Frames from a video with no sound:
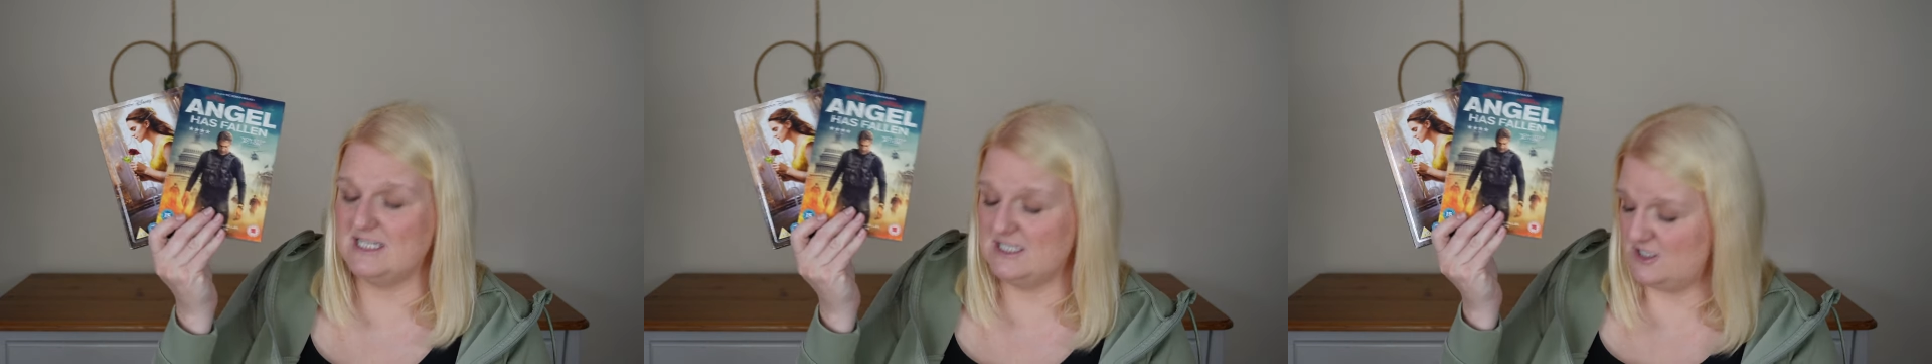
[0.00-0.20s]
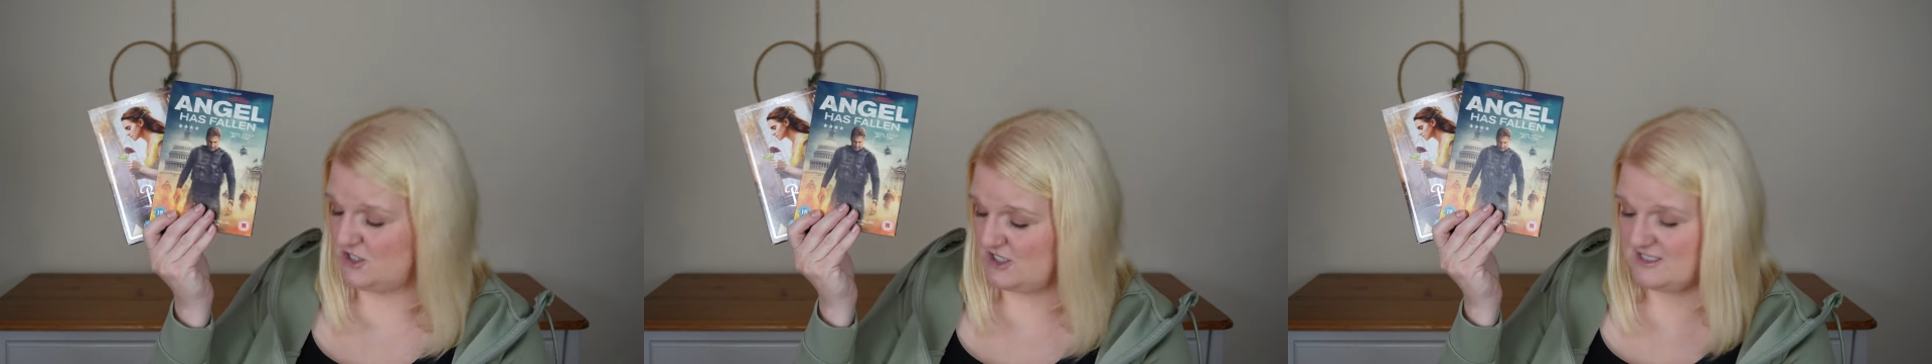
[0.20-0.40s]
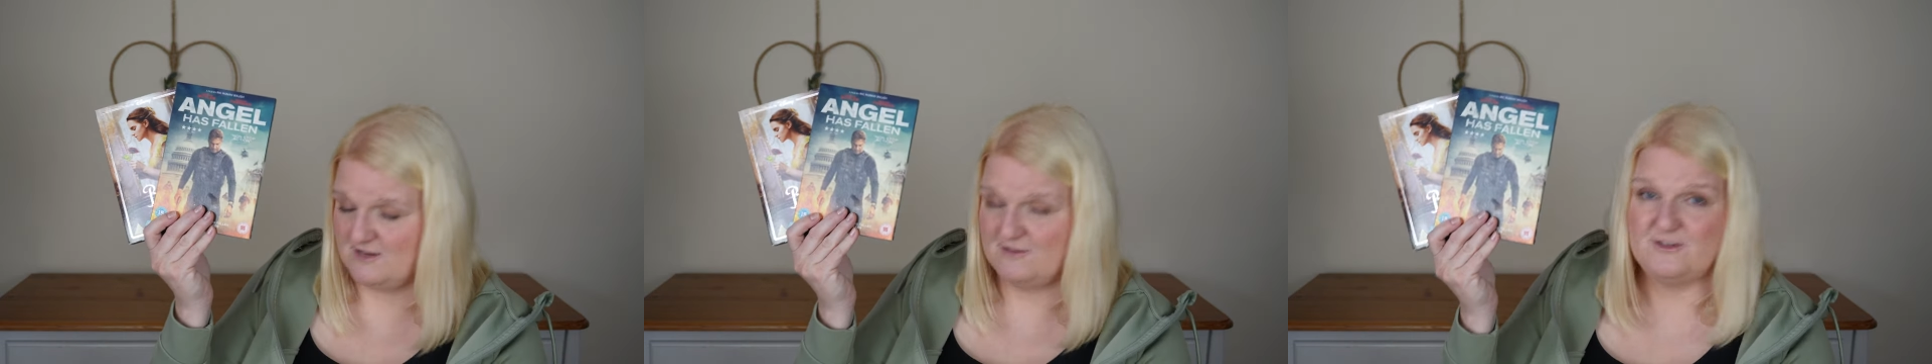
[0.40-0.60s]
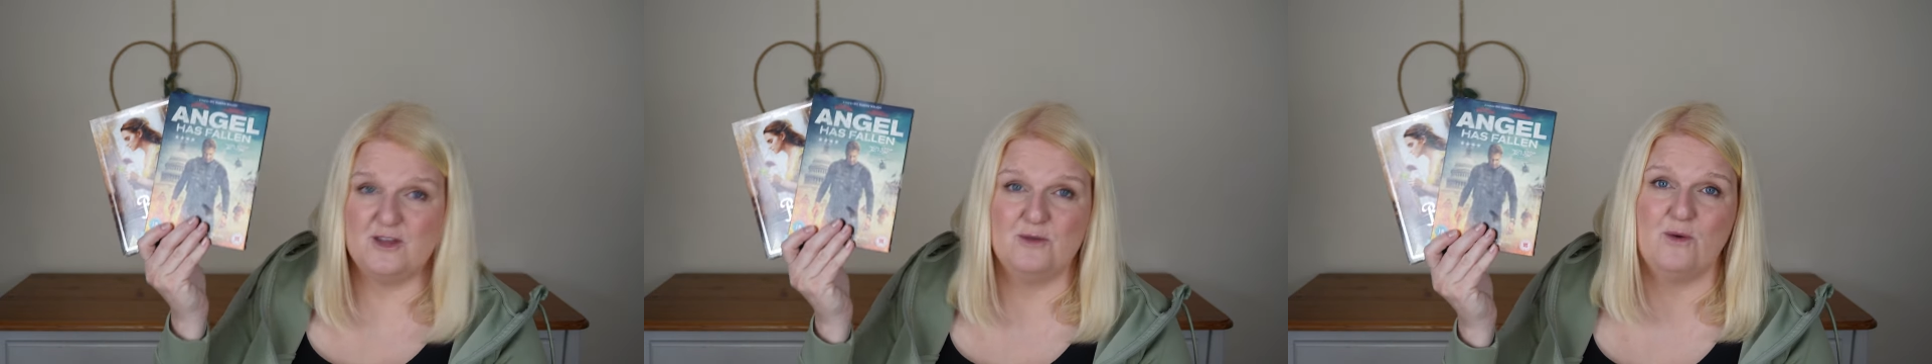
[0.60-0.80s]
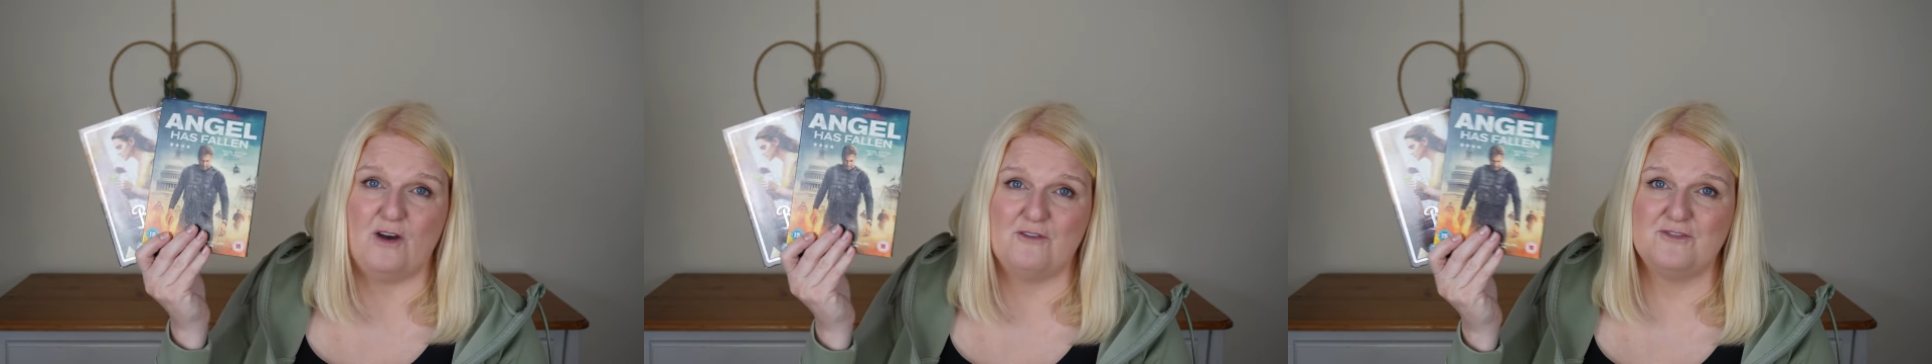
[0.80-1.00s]
These are just a
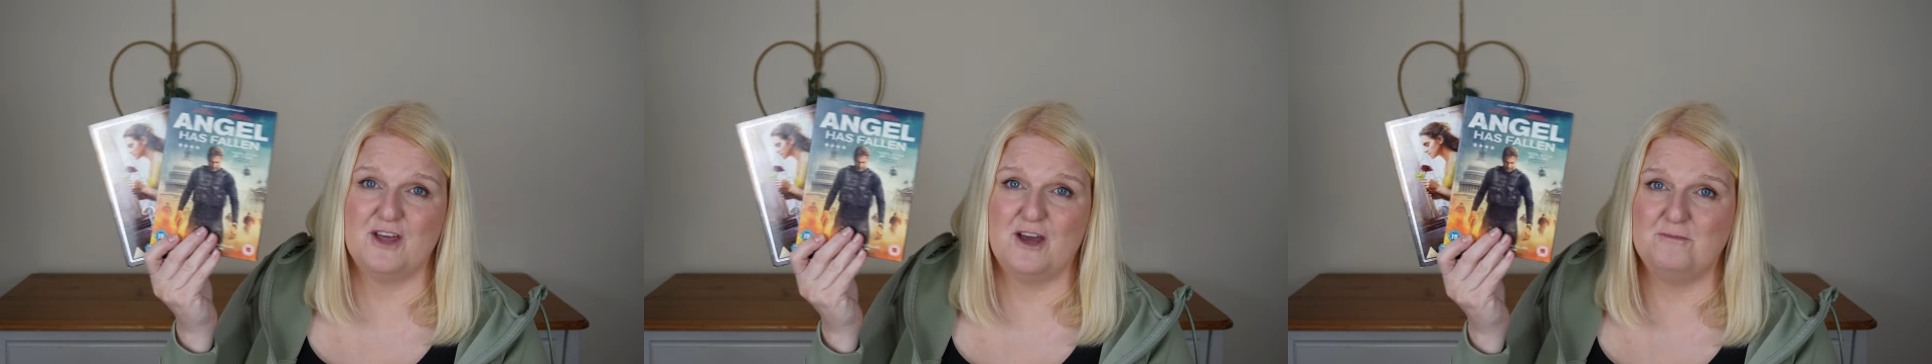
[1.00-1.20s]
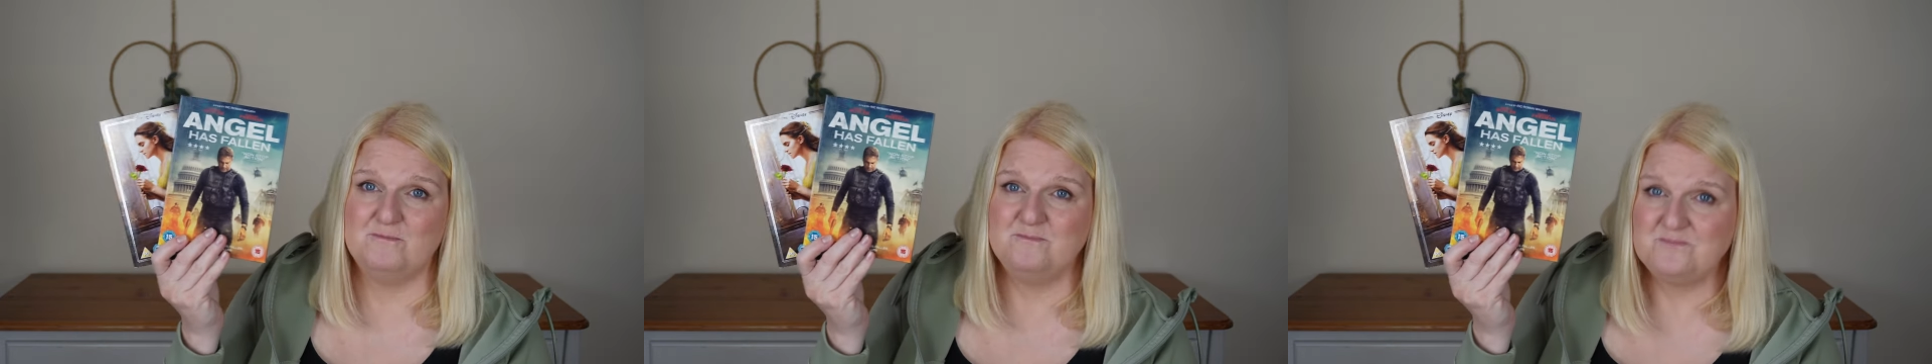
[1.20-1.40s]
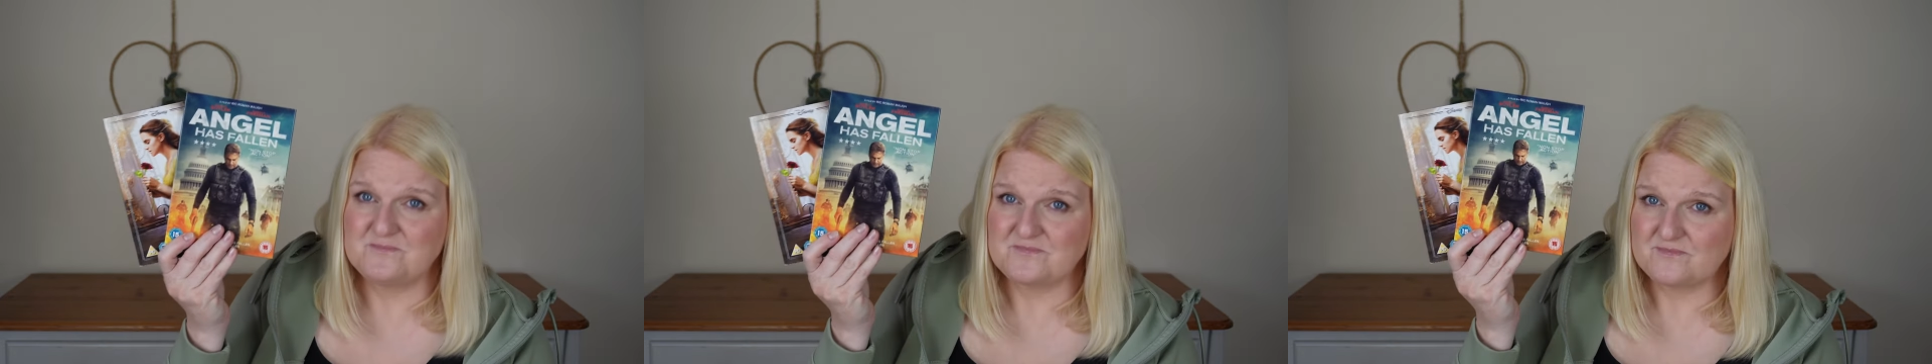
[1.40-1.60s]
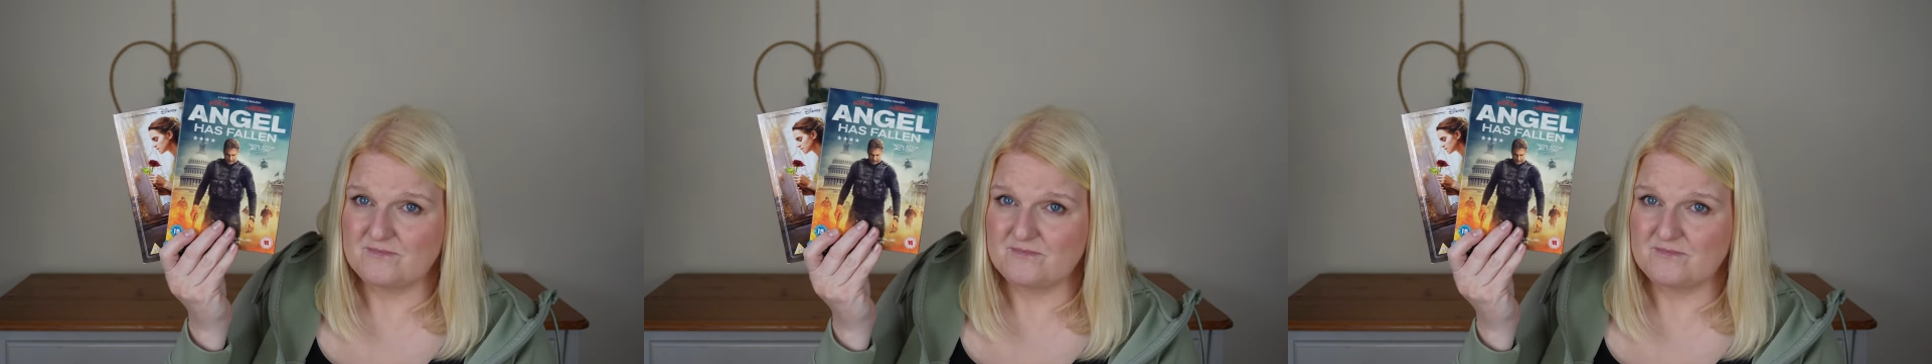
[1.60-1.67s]
few of them.